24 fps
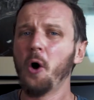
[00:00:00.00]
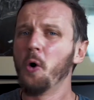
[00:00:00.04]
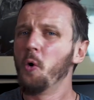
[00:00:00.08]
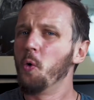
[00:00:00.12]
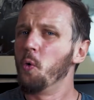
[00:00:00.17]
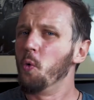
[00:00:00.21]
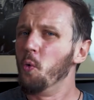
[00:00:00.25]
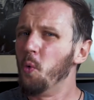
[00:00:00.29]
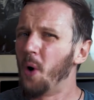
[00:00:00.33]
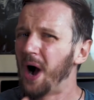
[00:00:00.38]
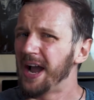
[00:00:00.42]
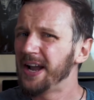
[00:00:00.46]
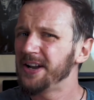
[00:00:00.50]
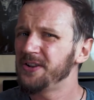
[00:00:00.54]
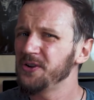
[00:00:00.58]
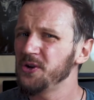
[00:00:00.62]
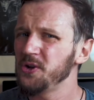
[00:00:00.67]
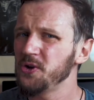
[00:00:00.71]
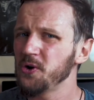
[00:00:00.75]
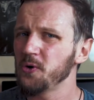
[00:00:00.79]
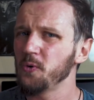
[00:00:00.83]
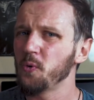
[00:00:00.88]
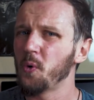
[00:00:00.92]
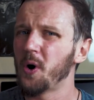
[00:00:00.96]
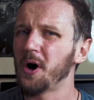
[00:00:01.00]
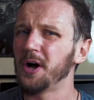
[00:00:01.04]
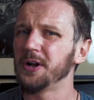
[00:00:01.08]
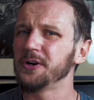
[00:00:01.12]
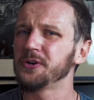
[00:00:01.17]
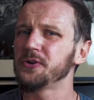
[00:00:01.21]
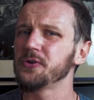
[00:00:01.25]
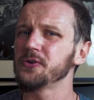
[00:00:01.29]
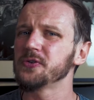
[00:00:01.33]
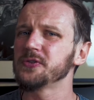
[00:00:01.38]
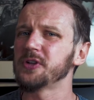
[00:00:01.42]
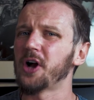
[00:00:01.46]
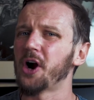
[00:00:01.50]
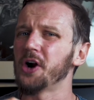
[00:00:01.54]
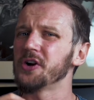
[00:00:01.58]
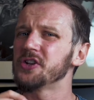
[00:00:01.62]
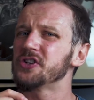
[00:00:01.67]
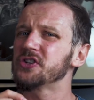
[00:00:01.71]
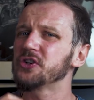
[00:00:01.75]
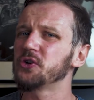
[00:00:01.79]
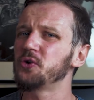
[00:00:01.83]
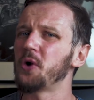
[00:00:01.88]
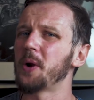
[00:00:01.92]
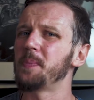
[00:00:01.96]
Why do you want to start
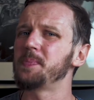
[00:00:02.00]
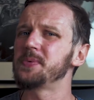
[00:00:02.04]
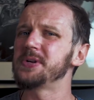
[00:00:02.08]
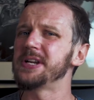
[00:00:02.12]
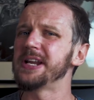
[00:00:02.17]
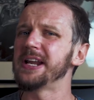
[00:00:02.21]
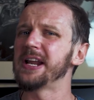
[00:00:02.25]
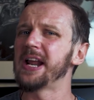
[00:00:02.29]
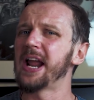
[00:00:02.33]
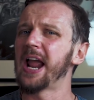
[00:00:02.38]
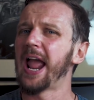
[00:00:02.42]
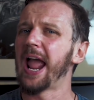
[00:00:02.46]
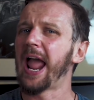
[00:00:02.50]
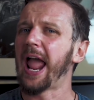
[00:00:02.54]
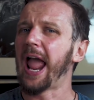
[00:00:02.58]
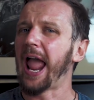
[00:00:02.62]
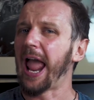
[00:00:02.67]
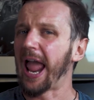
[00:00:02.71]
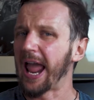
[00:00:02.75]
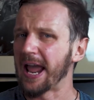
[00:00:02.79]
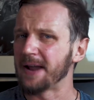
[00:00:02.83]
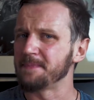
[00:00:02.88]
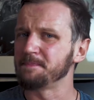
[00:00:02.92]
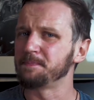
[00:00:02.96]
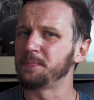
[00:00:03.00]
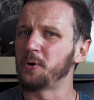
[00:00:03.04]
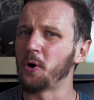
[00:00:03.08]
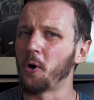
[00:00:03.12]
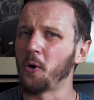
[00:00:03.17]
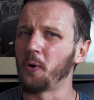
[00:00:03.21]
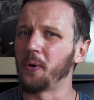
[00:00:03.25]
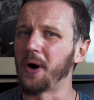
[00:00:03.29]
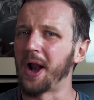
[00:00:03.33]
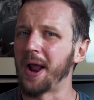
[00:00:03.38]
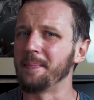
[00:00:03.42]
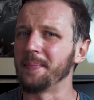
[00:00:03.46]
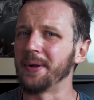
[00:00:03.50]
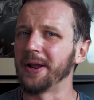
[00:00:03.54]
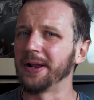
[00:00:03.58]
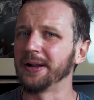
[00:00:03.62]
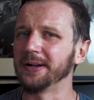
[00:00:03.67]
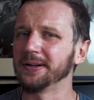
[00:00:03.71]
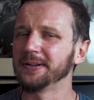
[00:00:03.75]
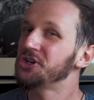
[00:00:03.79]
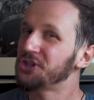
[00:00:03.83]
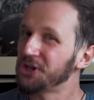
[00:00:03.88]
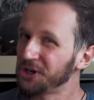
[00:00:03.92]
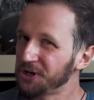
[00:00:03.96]
scripting and programming?
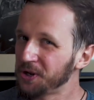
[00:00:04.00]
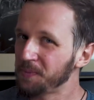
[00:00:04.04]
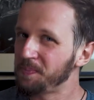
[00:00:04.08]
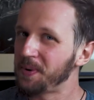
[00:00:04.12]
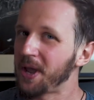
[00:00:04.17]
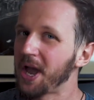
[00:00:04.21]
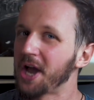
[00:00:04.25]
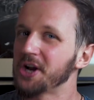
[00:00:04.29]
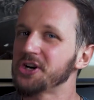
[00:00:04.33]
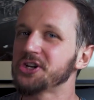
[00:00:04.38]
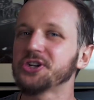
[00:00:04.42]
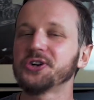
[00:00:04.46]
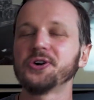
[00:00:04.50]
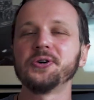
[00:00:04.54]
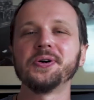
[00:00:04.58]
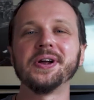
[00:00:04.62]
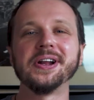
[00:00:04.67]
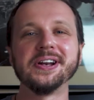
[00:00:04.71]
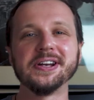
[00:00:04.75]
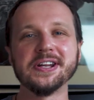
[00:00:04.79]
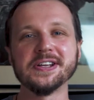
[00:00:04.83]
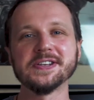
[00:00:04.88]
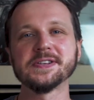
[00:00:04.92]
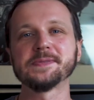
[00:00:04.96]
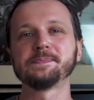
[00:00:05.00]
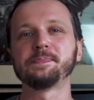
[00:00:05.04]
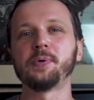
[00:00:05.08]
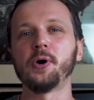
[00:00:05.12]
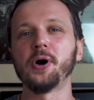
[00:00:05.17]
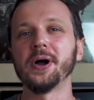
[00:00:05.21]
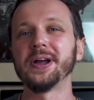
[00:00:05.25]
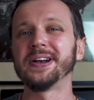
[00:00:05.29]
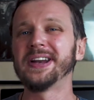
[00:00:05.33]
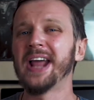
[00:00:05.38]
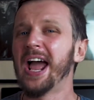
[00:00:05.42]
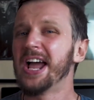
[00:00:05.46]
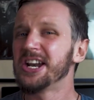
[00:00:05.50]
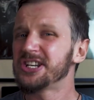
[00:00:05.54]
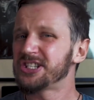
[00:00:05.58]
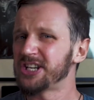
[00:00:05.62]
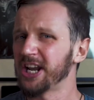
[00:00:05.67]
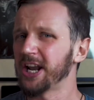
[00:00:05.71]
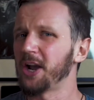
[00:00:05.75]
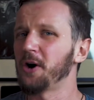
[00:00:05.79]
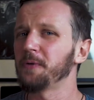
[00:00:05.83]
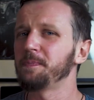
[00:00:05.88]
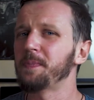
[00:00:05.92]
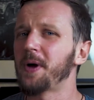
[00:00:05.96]
Should you be unsure in this point,
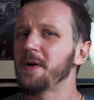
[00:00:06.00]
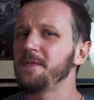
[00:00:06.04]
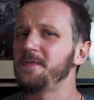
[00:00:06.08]
check out my